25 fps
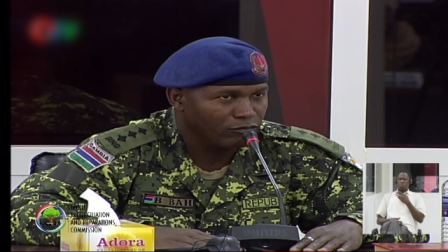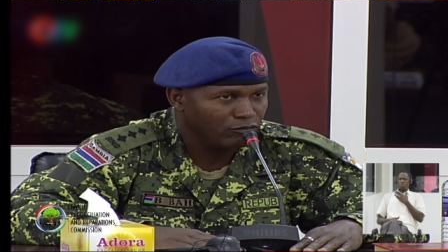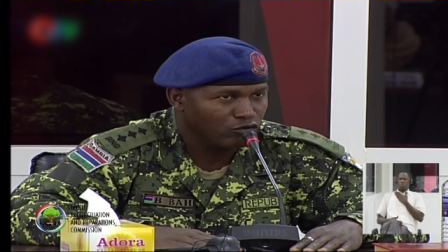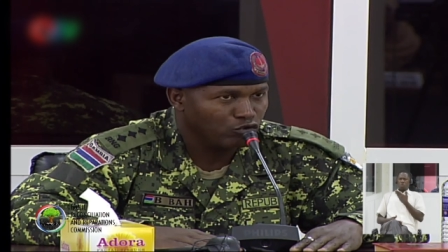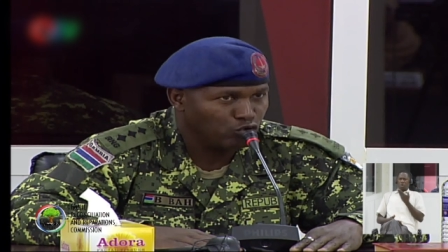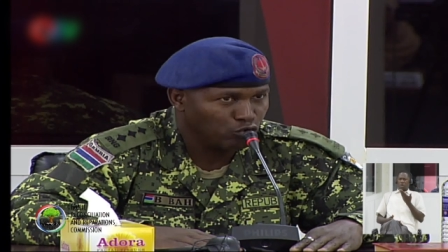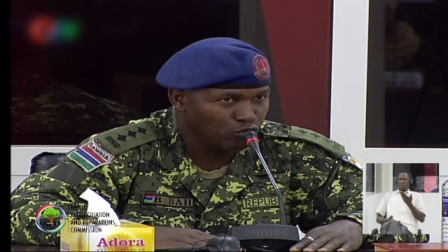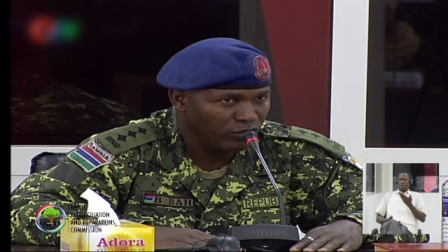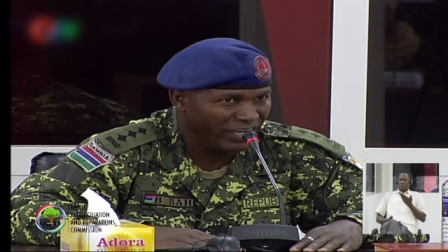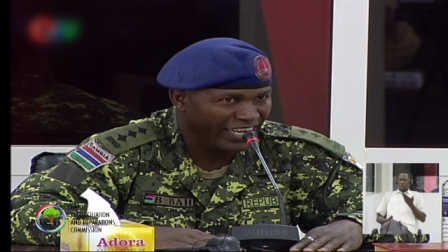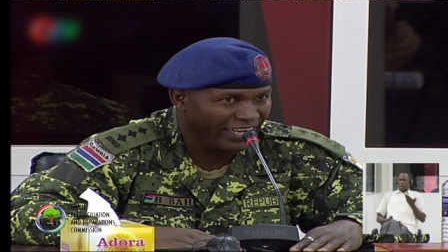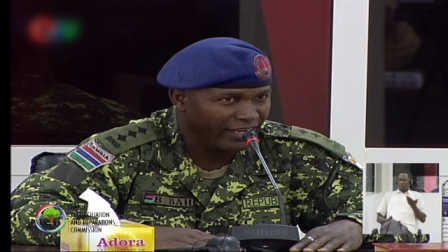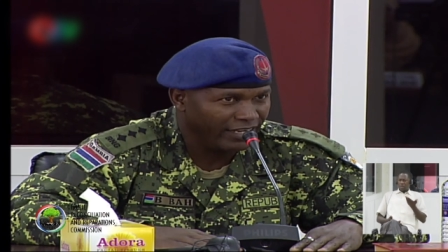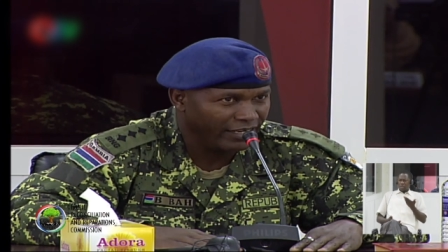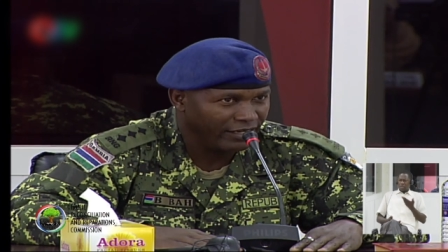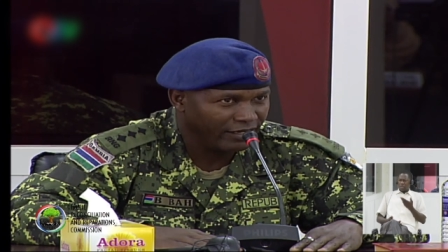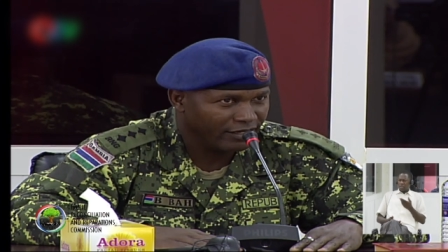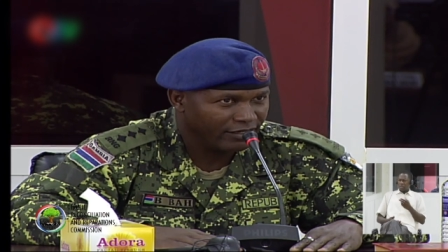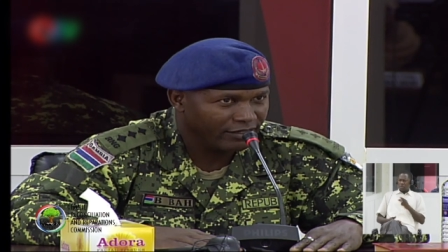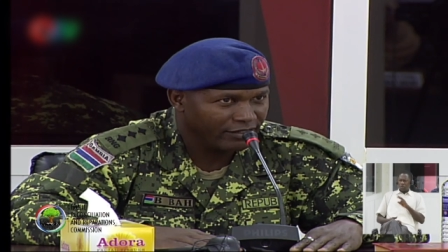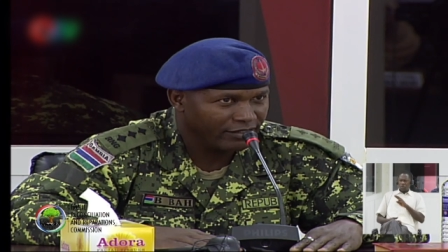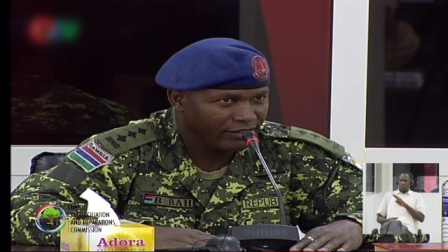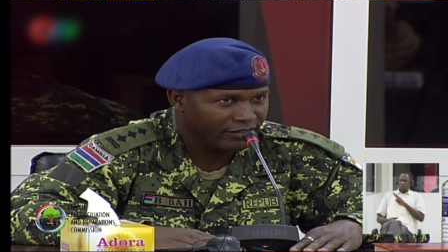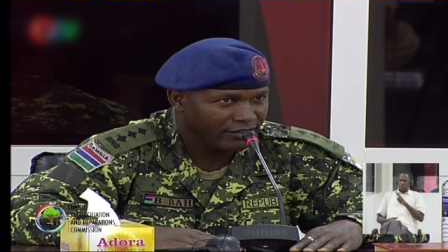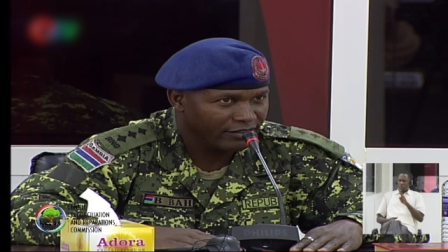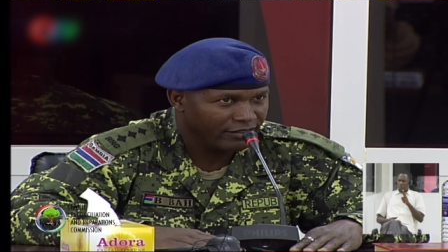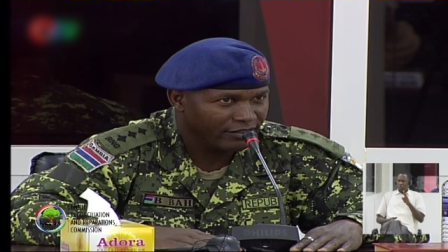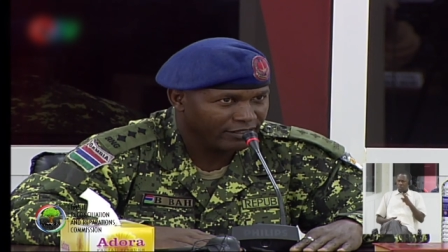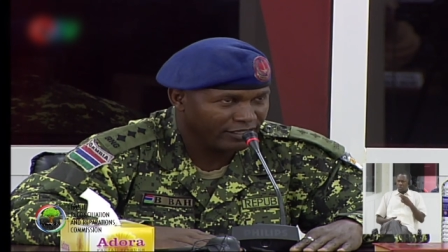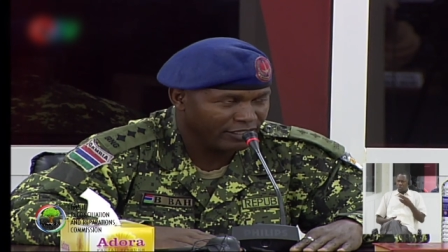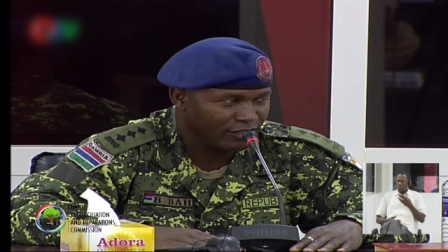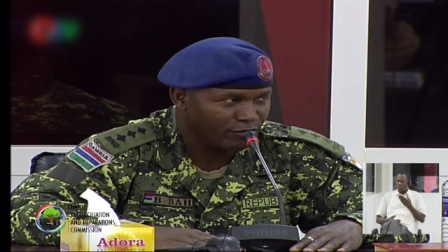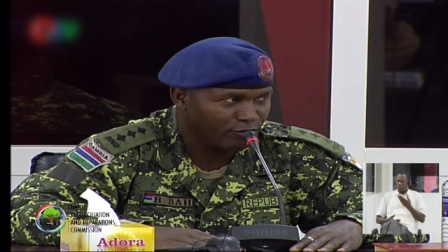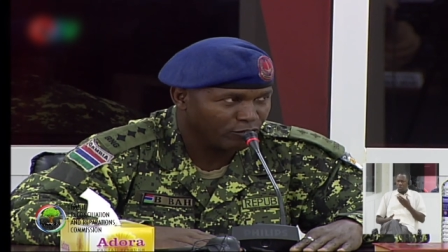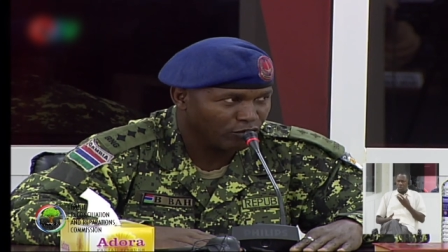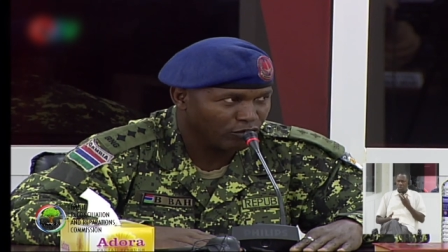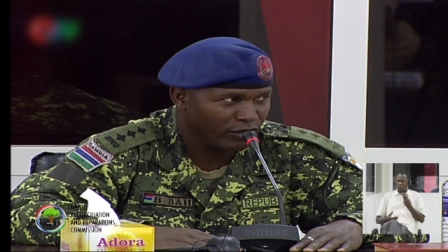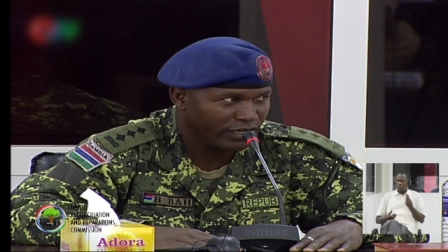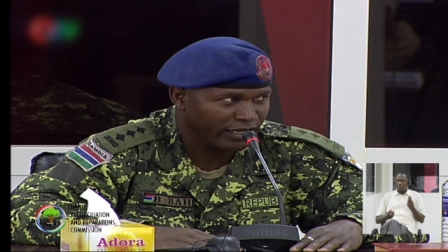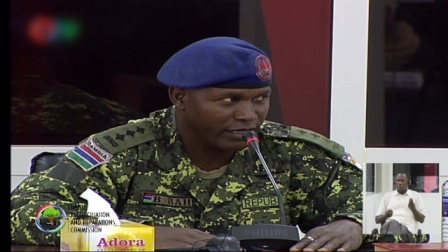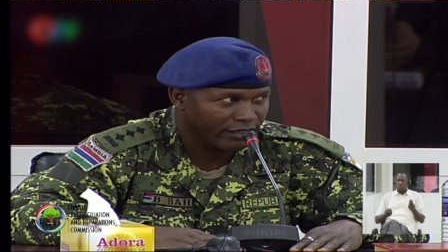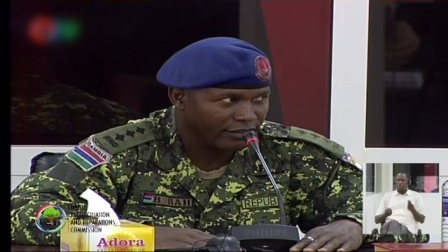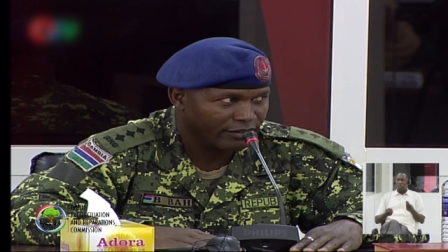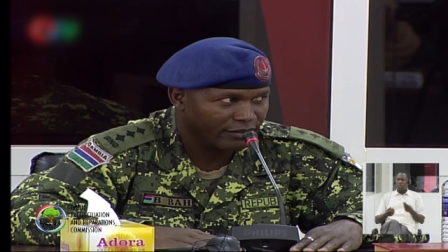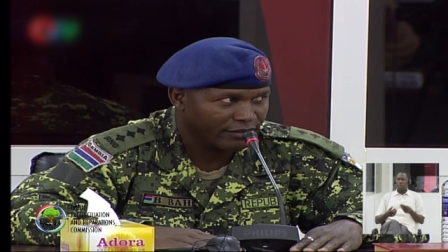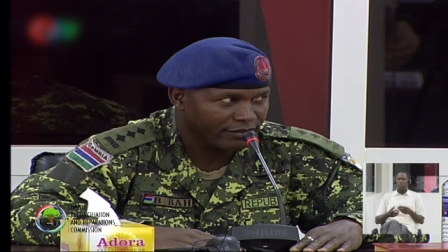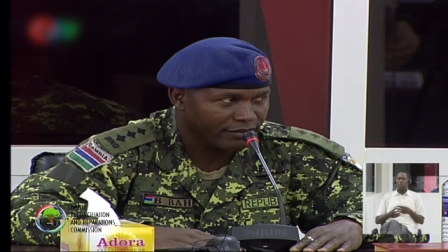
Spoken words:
today, this morning.